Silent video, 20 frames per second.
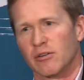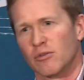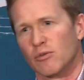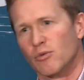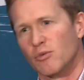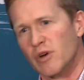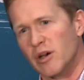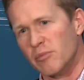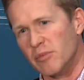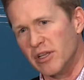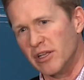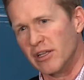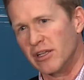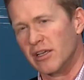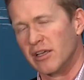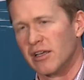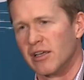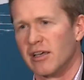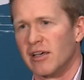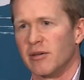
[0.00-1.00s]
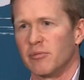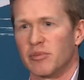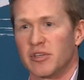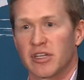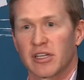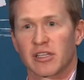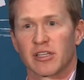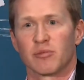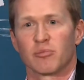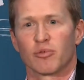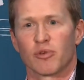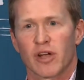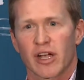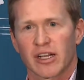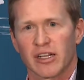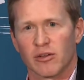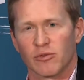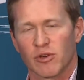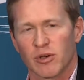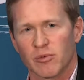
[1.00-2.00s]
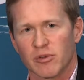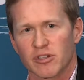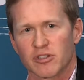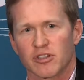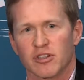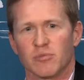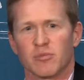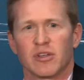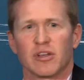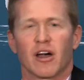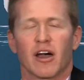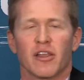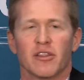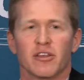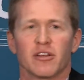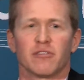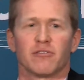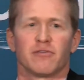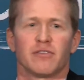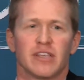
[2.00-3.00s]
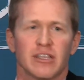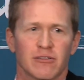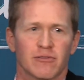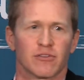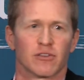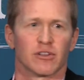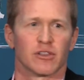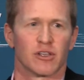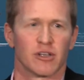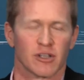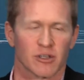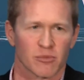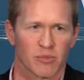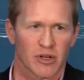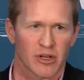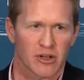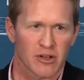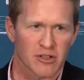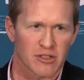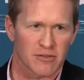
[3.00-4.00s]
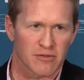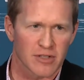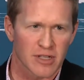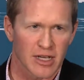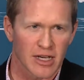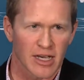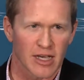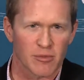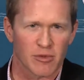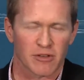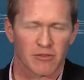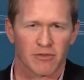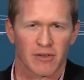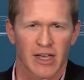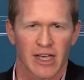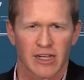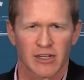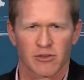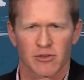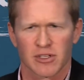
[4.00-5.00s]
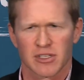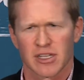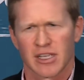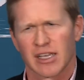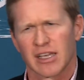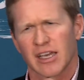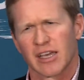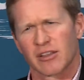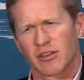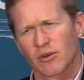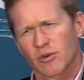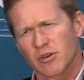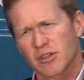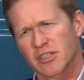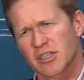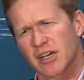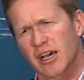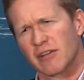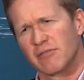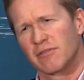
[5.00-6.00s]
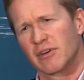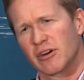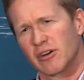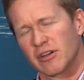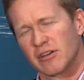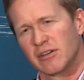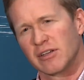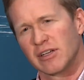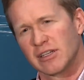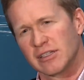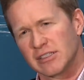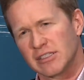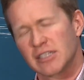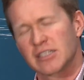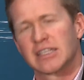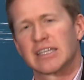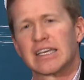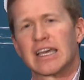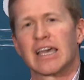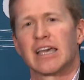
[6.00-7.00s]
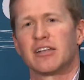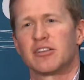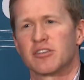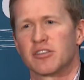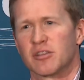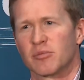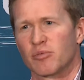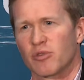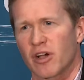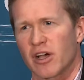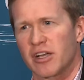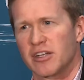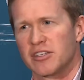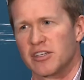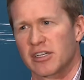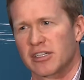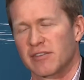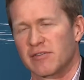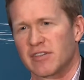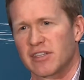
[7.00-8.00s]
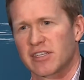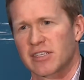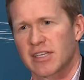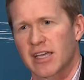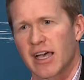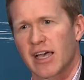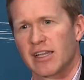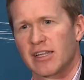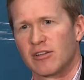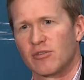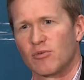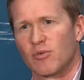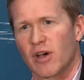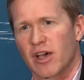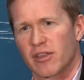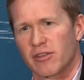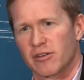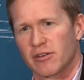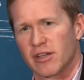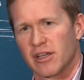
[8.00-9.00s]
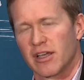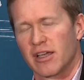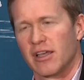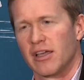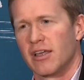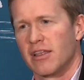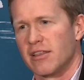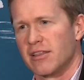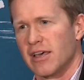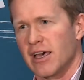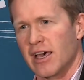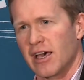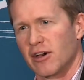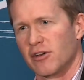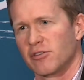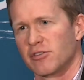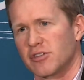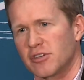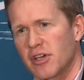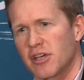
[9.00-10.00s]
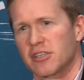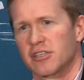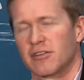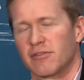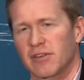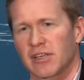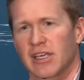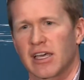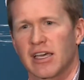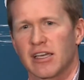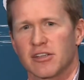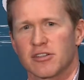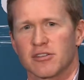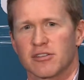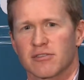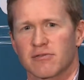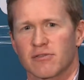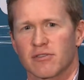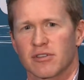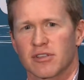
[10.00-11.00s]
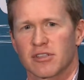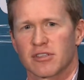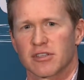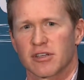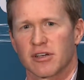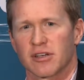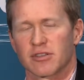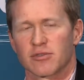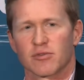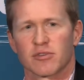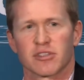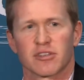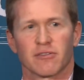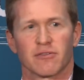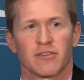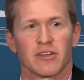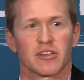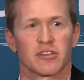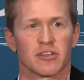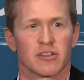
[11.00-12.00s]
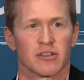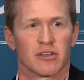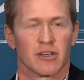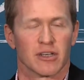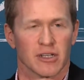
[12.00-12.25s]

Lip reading: women, particularly pregnant women, shouldn't be on their feet for long periods of time in factories. And the courts got just engaged in the project of deciding whether the health justifications for these laws were sufficient